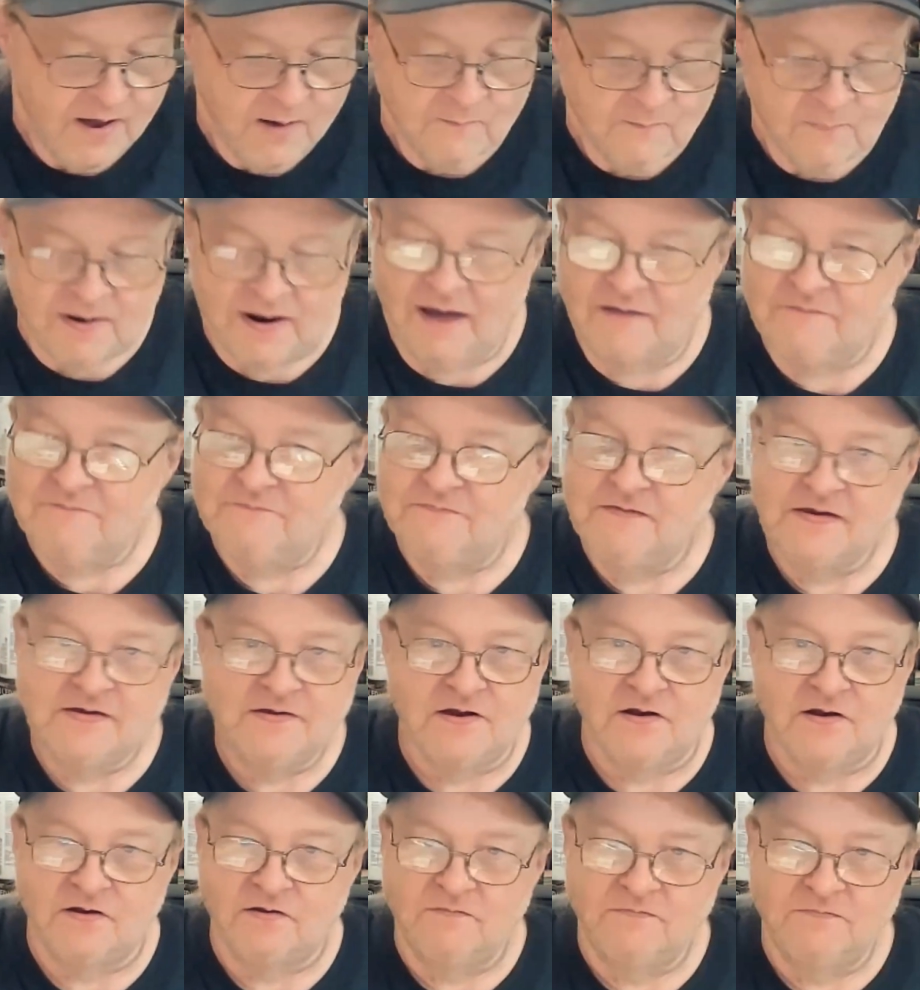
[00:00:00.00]
But I
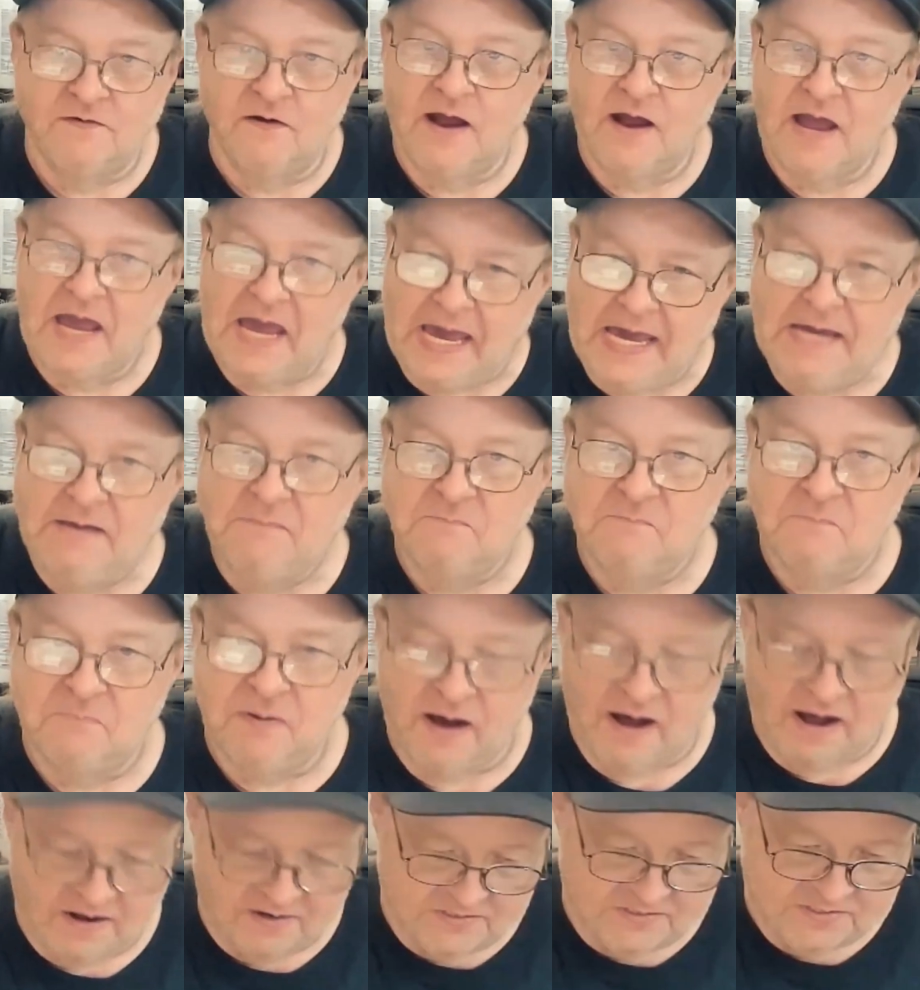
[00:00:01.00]
figured for
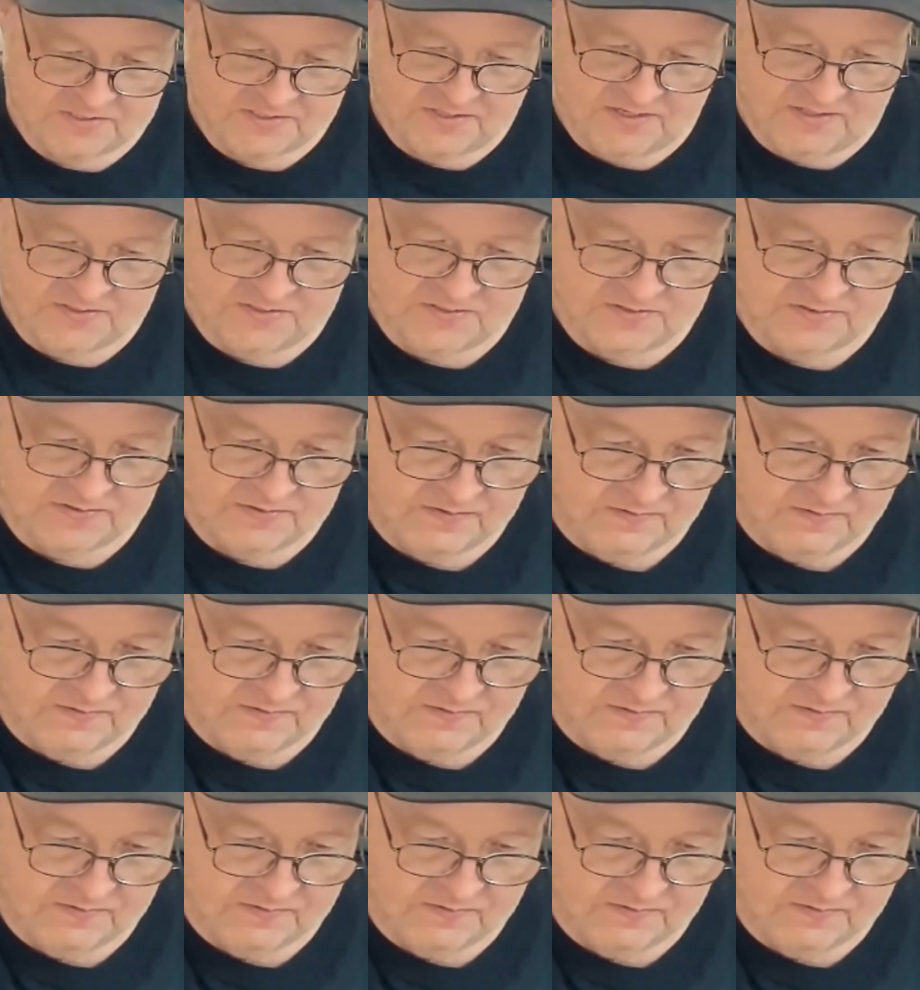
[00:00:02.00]
$8, this